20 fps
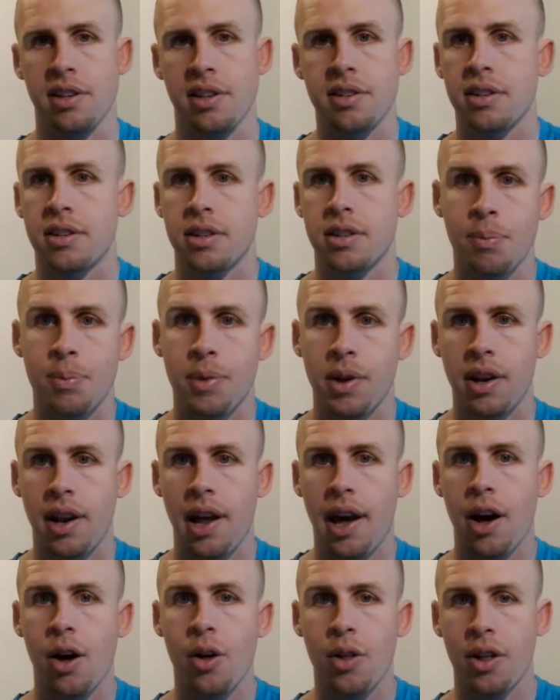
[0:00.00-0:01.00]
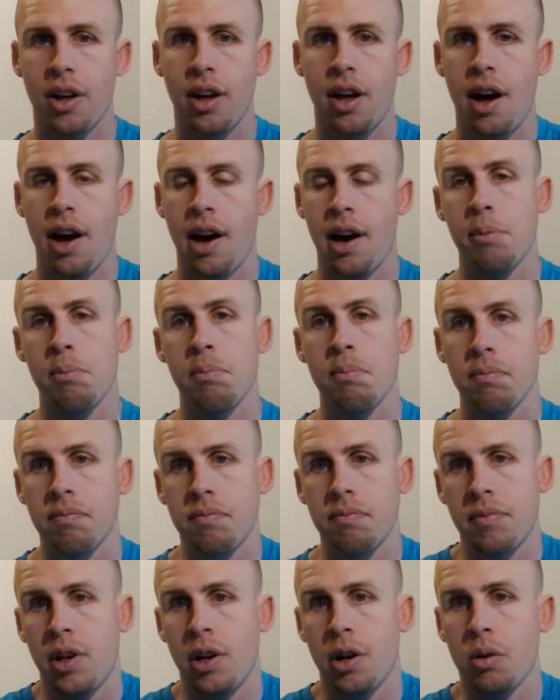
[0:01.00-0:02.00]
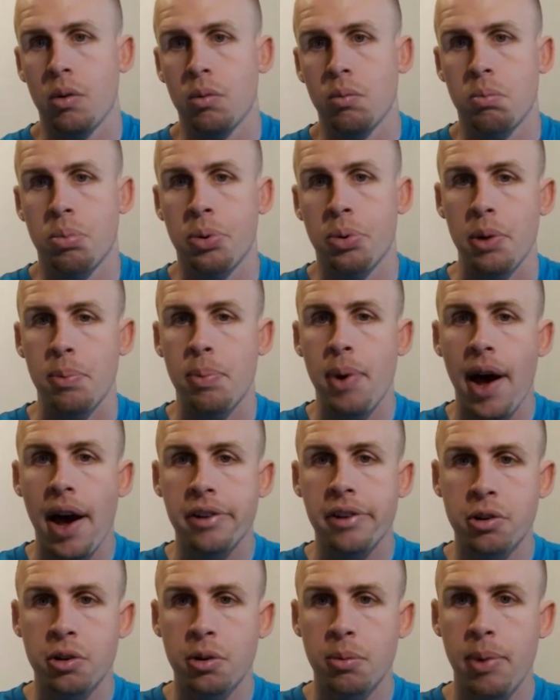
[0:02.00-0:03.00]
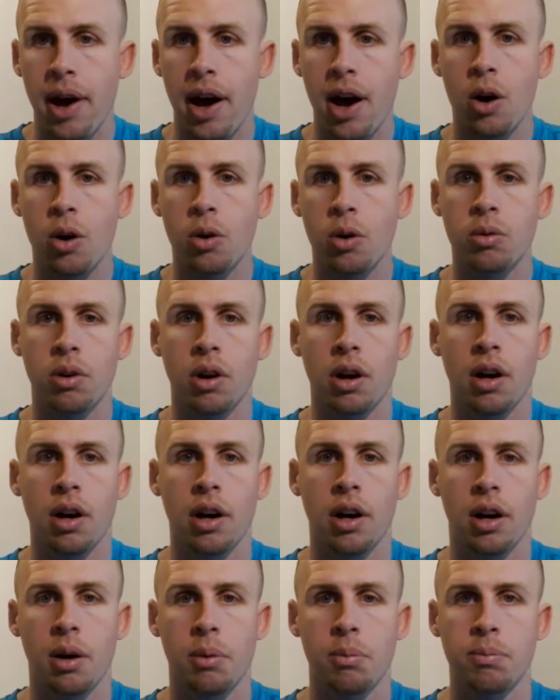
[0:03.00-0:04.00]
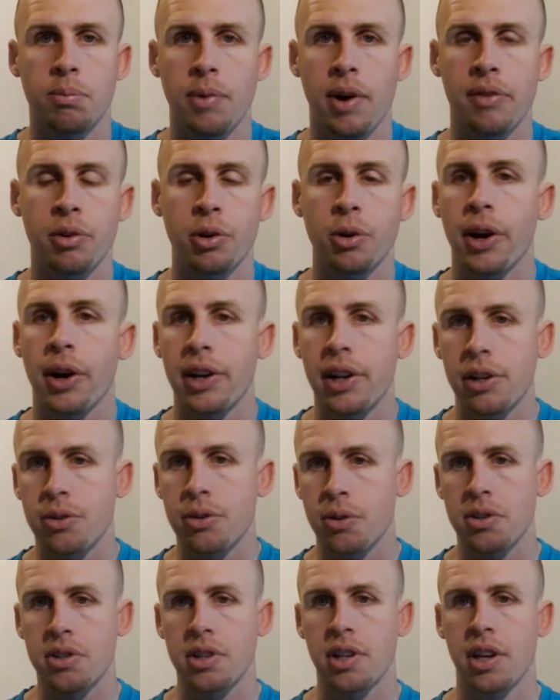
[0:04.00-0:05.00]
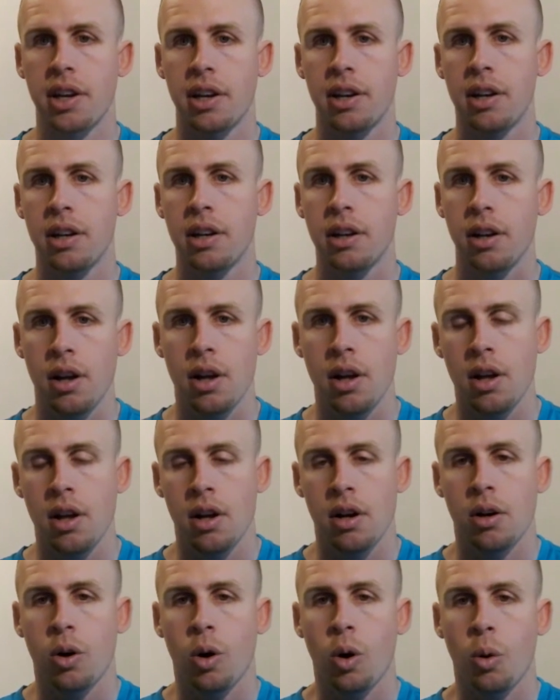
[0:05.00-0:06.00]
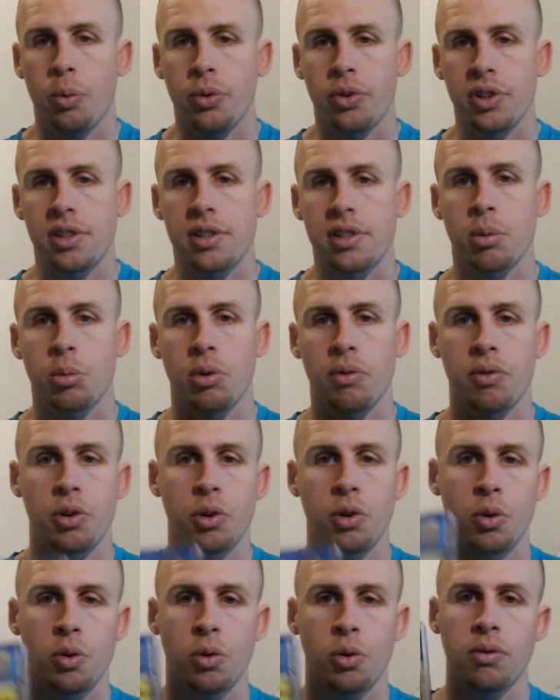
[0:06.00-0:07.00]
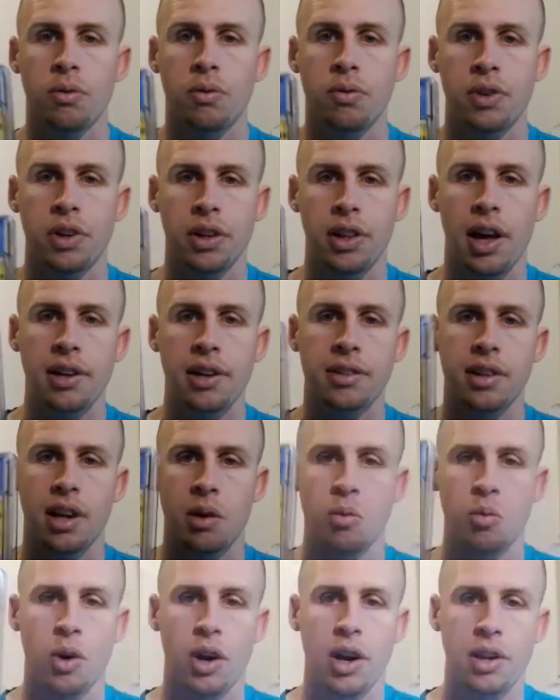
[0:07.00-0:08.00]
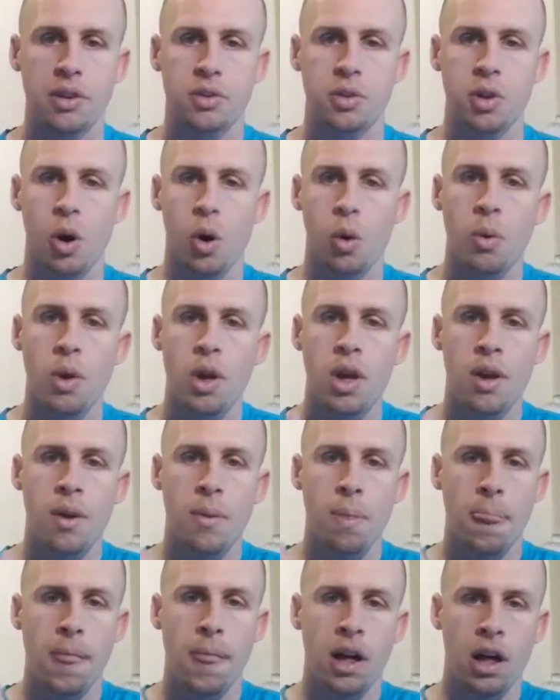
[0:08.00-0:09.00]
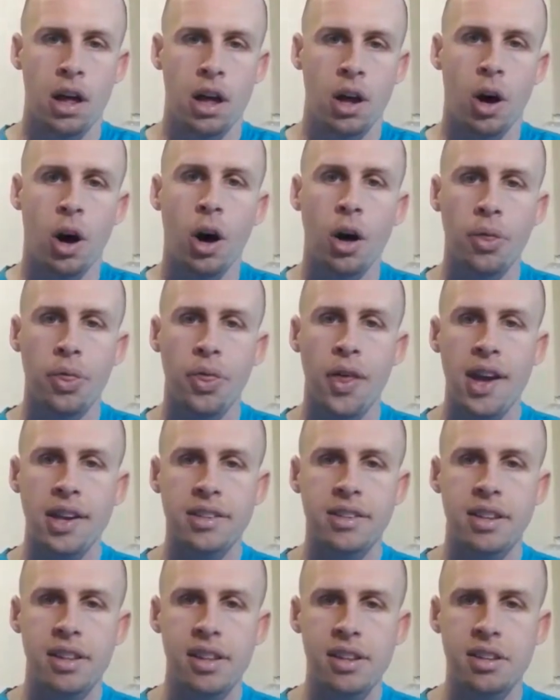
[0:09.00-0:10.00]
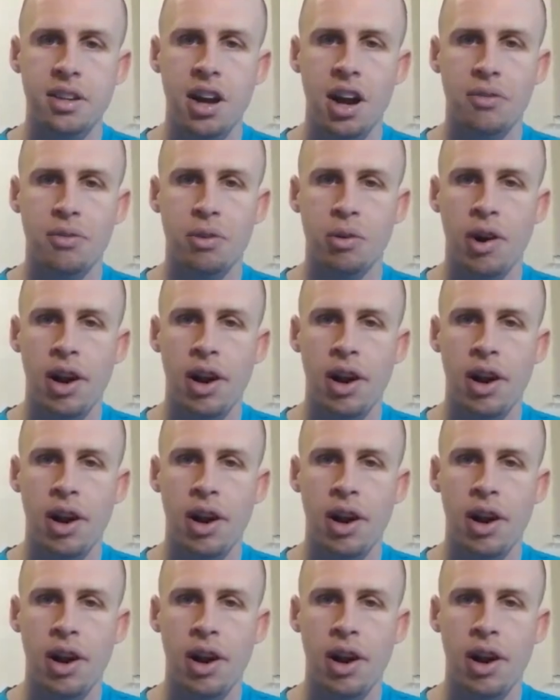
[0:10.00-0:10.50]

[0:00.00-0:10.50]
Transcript: this is something now that I'm, pretty passionate about, have a great interest in, and hopefully some of you feel that same way. So all thanks to this cover